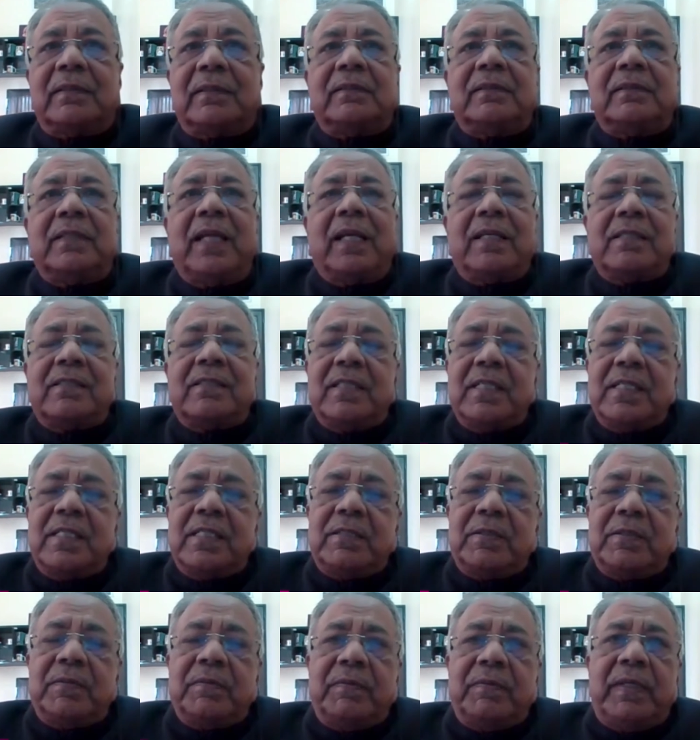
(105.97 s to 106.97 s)

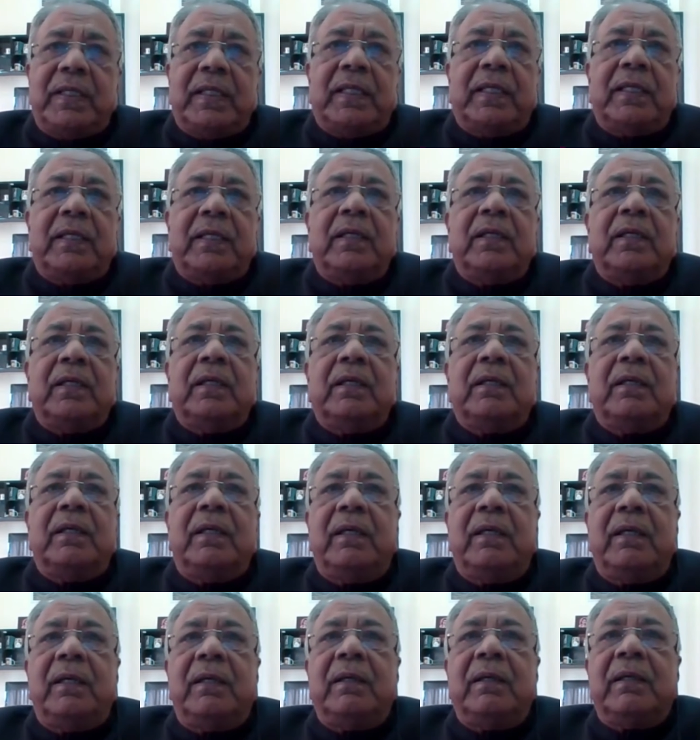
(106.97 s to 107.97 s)
extensively
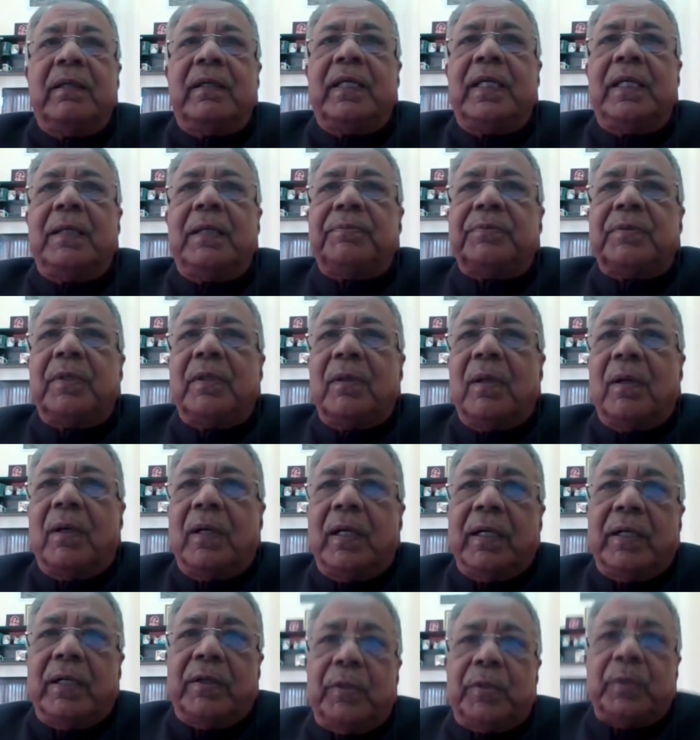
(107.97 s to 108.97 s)
keeps the
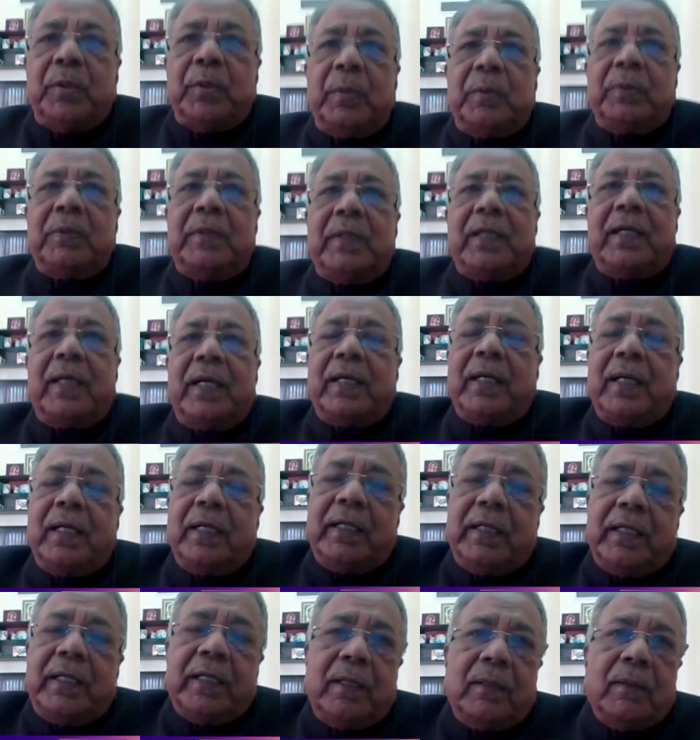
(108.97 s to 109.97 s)
law in tune with the
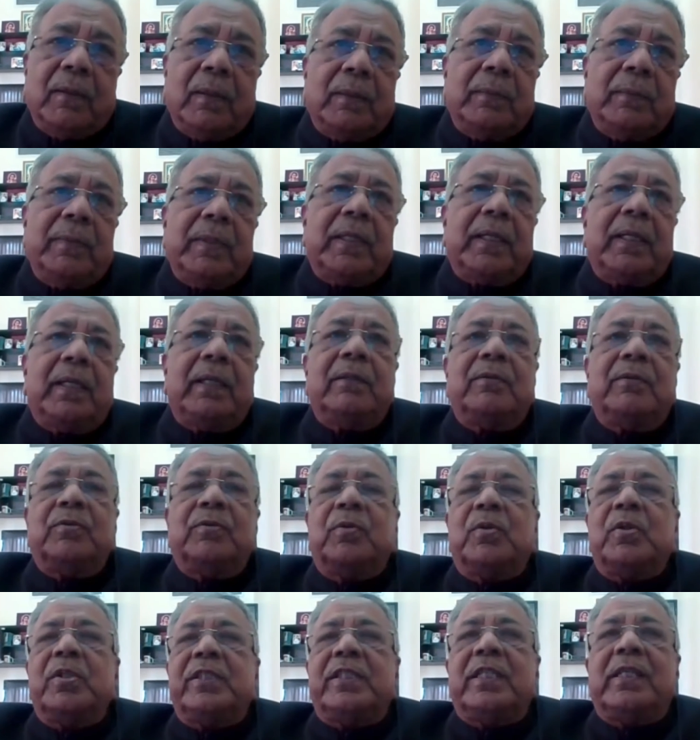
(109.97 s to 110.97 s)
current economic and
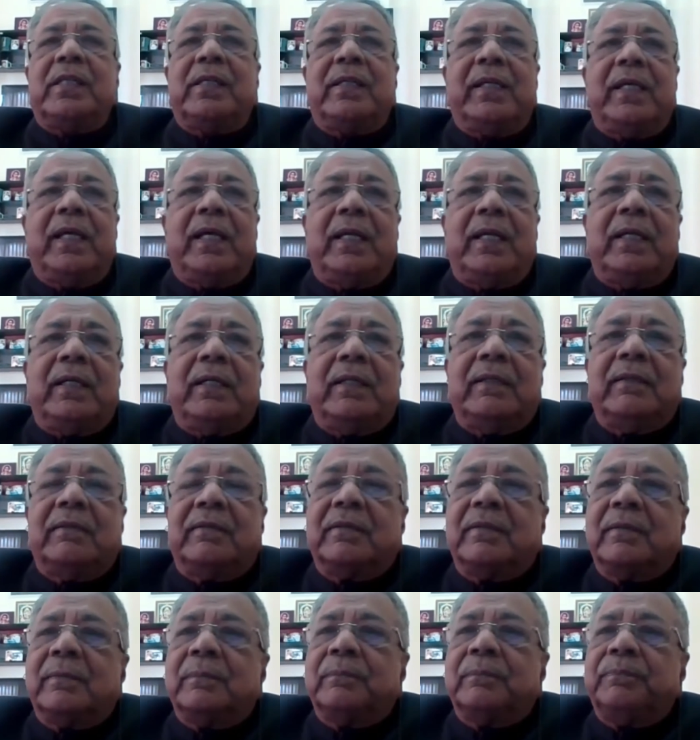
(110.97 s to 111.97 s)
social
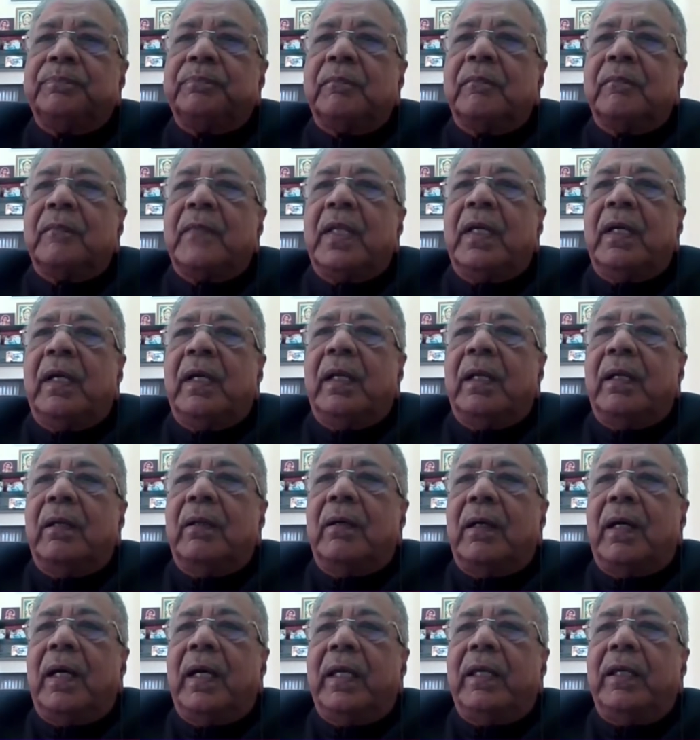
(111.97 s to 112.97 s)
realities.
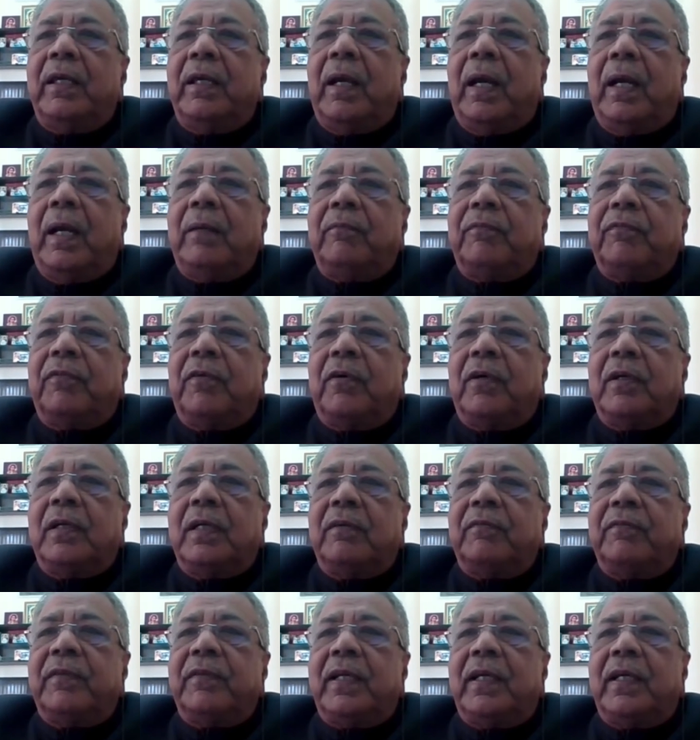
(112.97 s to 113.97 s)
Now, I'm fond
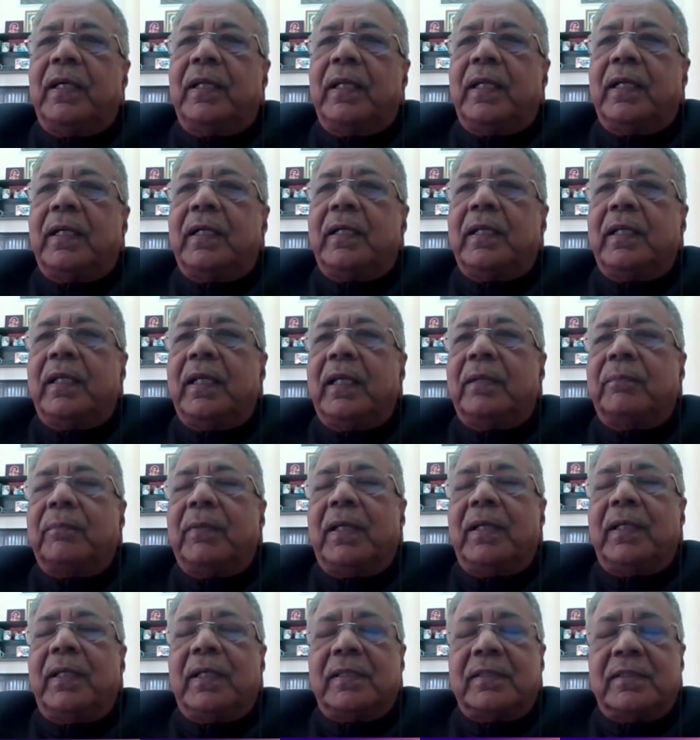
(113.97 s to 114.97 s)
of recollecting in
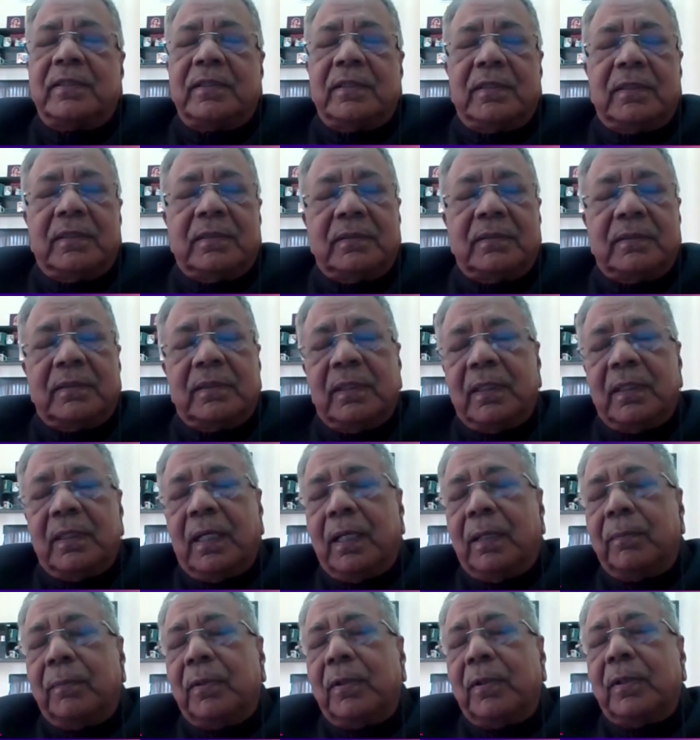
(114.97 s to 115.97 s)
my lectures
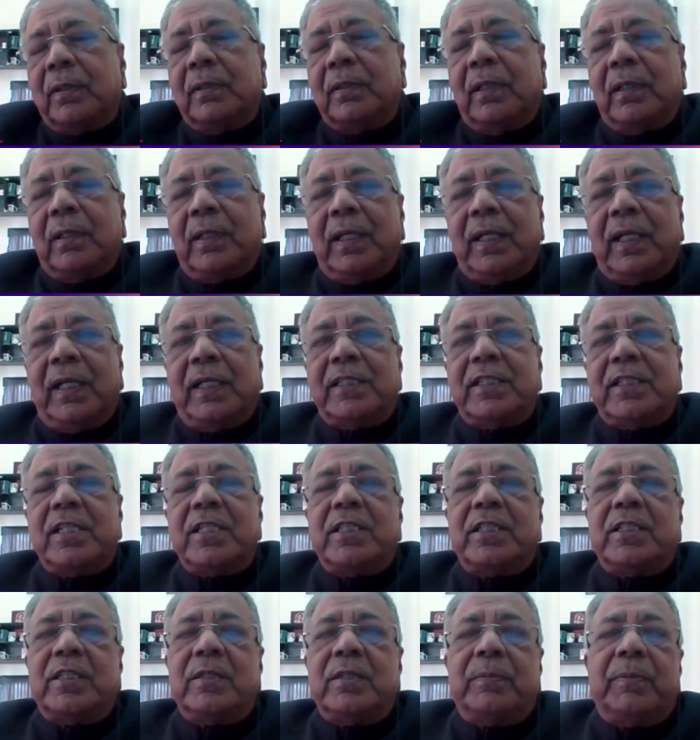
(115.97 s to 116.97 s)
about the
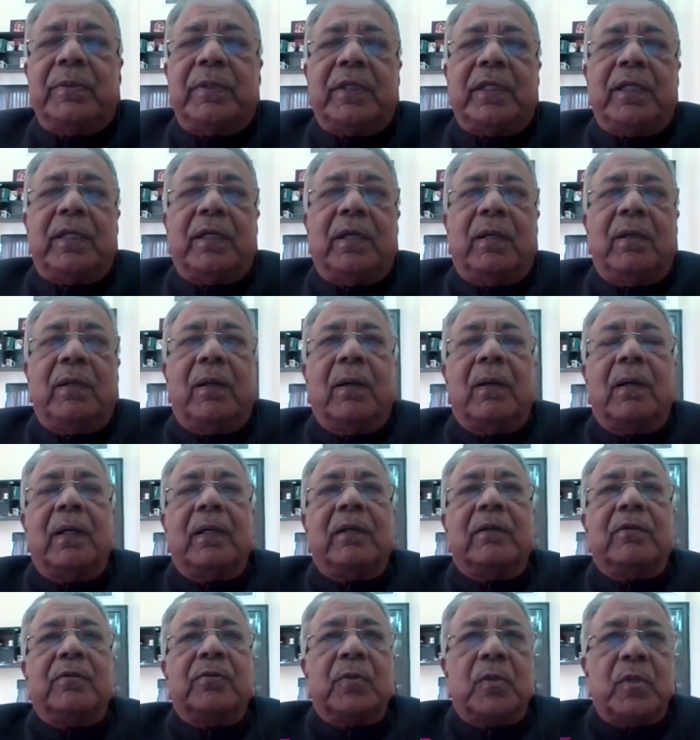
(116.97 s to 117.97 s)
relationship between law
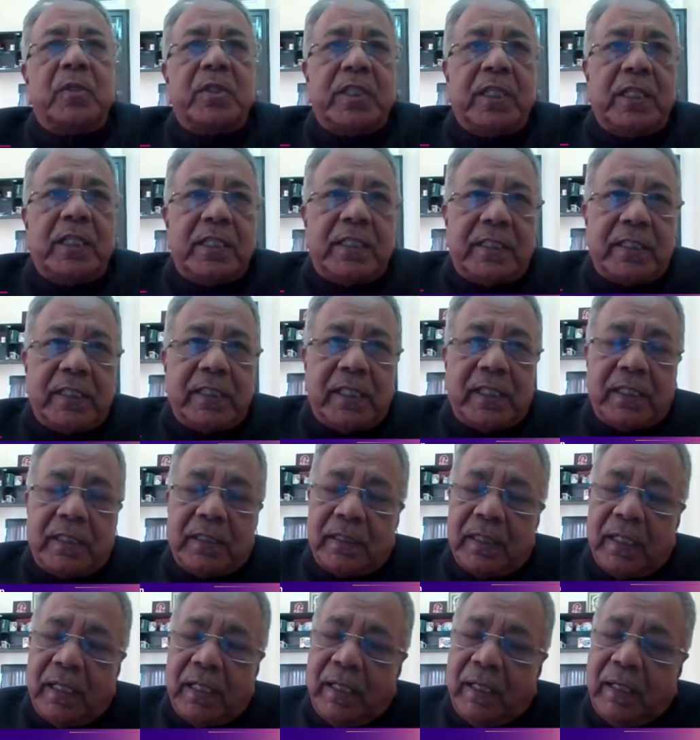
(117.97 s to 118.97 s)
and social
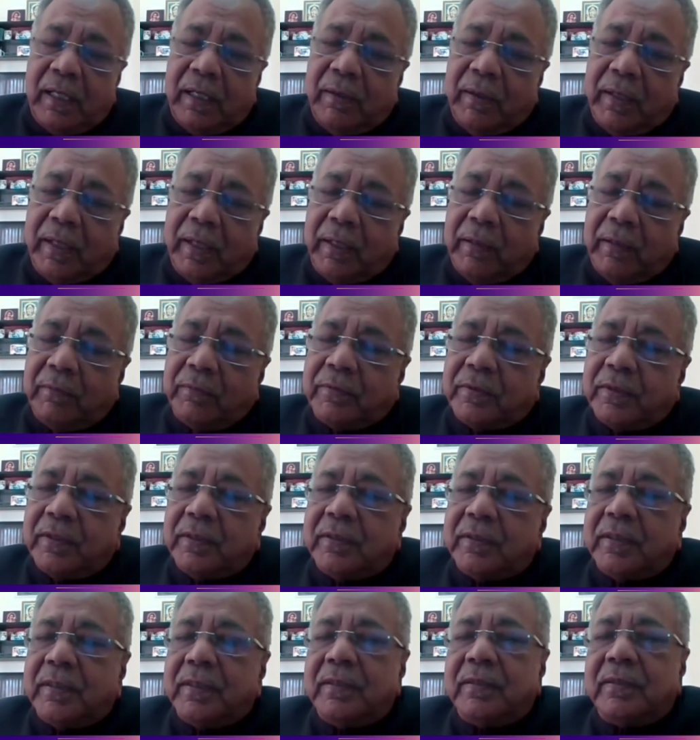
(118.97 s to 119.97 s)
change. It
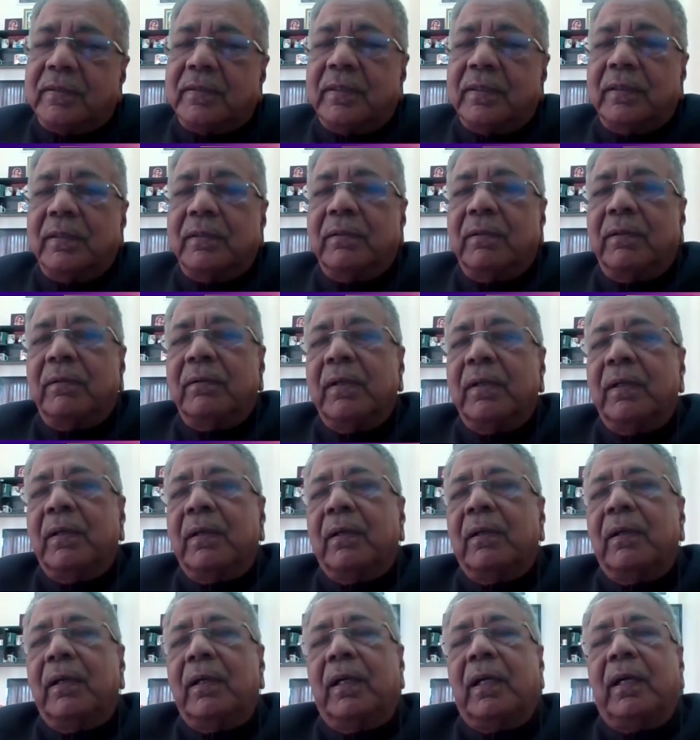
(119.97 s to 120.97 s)
is
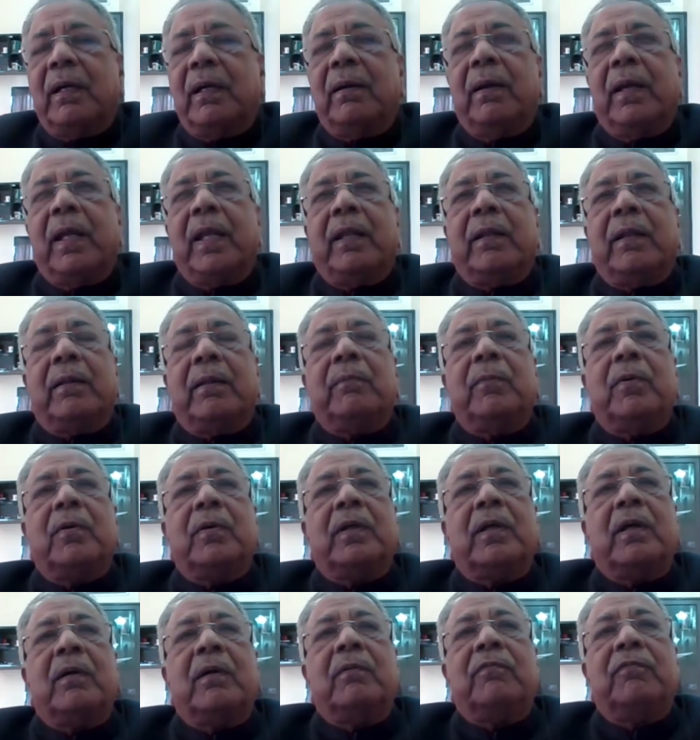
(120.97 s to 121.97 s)
in the
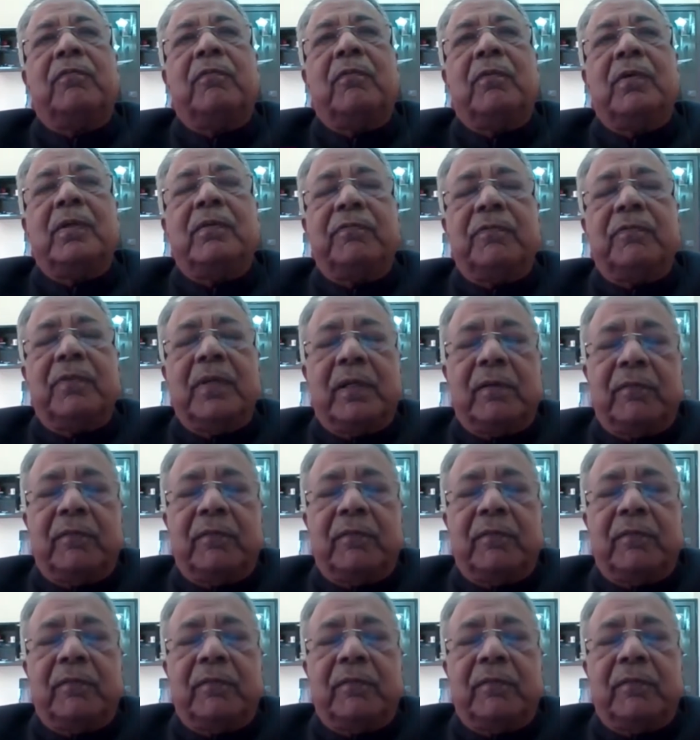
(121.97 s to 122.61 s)
book of Wolfgang